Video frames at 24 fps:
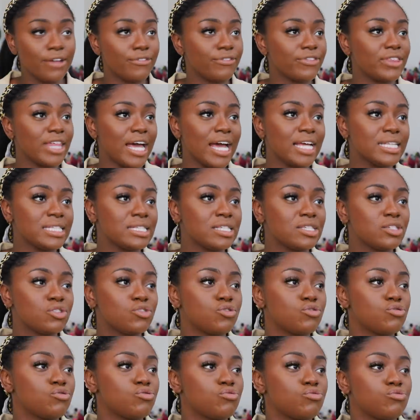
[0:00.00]
If
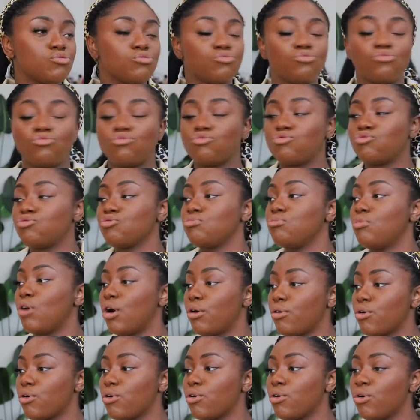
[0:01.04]
that's
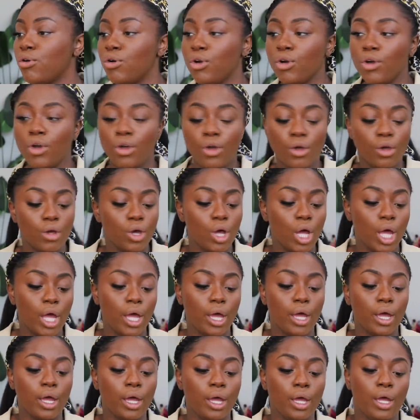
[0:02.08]
tomorrow,
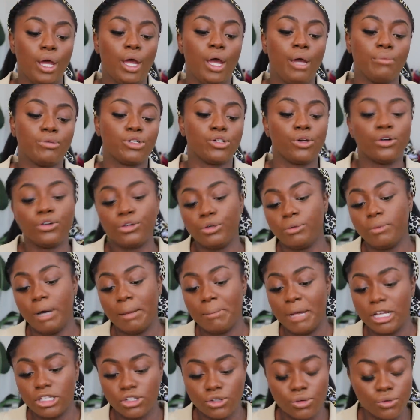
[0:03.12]
I'm showing you
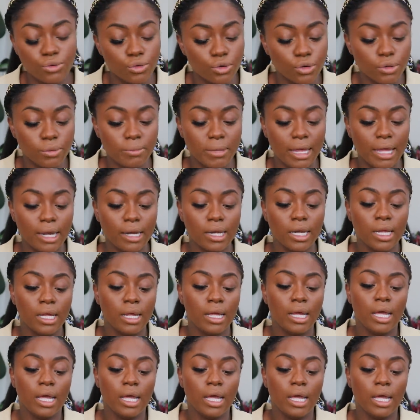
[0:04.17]
my messy room and